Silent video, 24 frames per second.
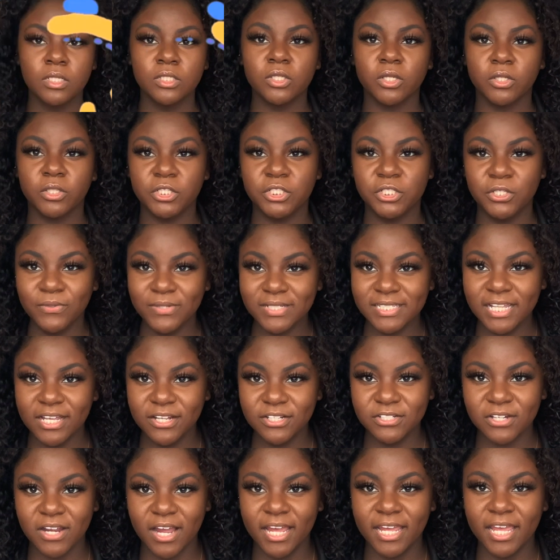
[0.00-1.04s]
So the shoe is now
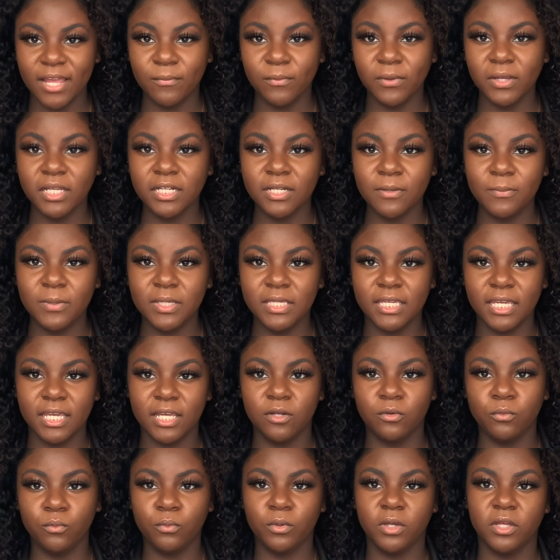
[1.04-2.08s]
dry and we're gonna
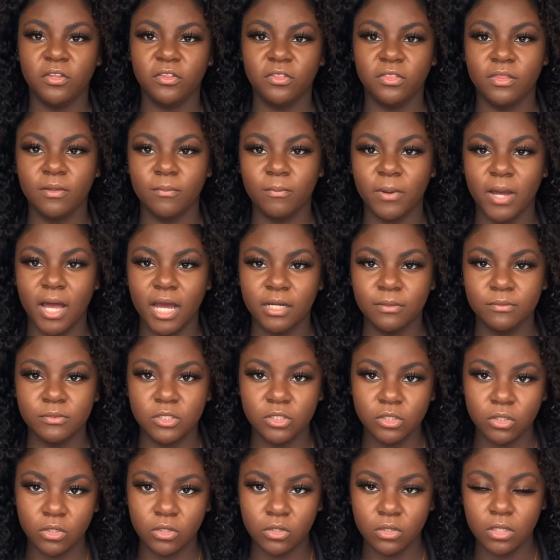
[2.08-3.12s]
begin with the bottom
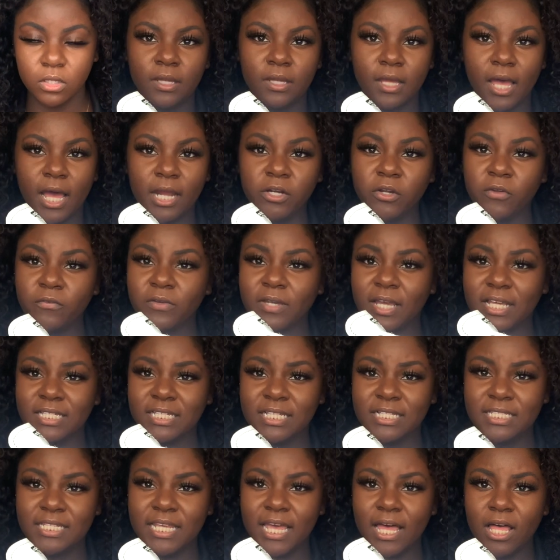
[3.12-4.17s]
sole. I don't know if you guys can
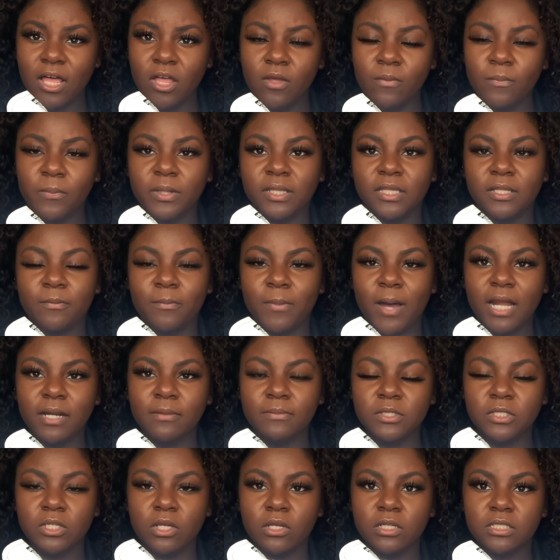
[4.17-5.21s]
tell, but the bottom
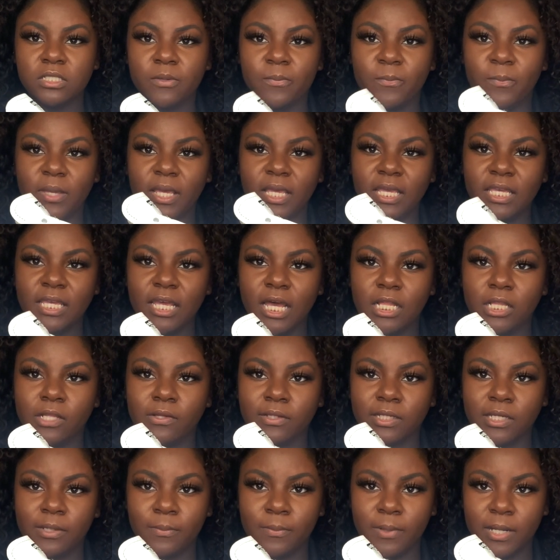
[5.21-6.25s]
sole is a bit yellow in
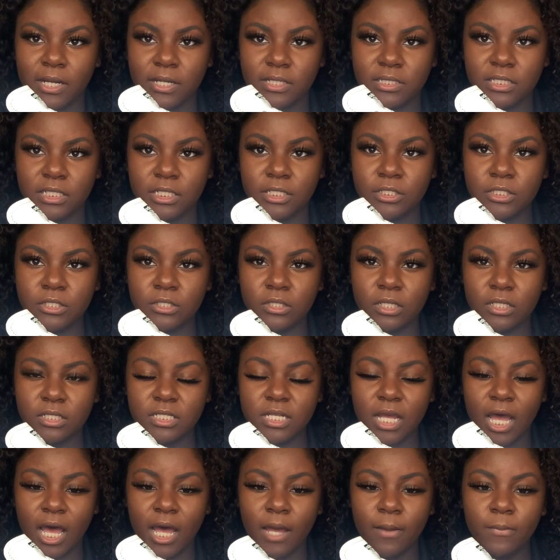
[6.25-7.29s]
comparison to the
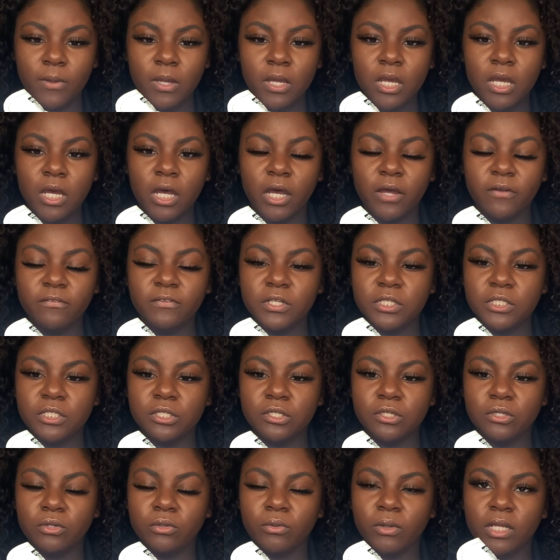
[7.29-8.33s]
top of the
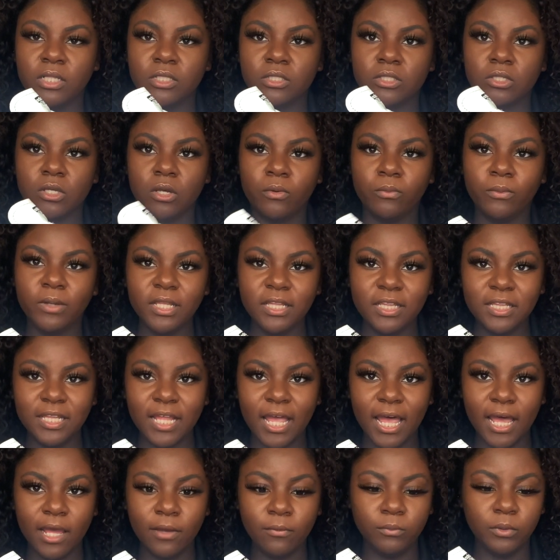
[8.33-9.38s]
shoe. And so with
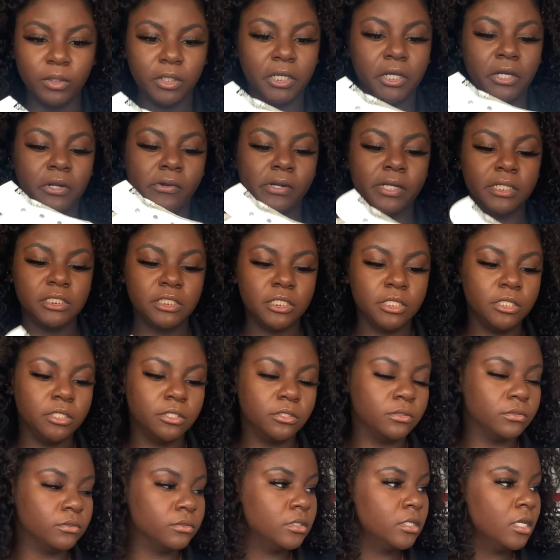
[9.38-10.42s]
that, we're going to
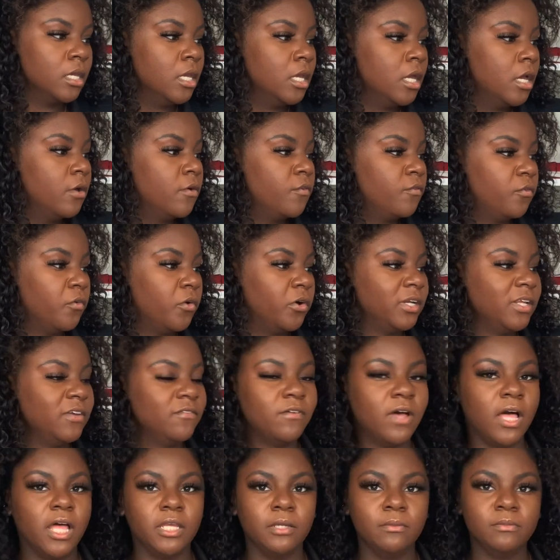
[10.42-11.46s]
use 40
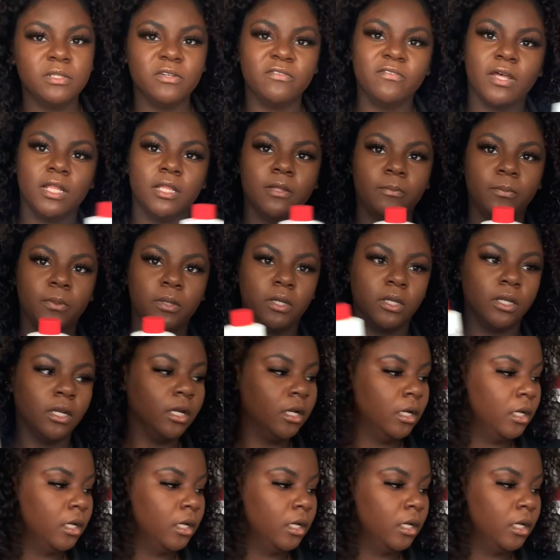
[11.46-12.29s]
volume developer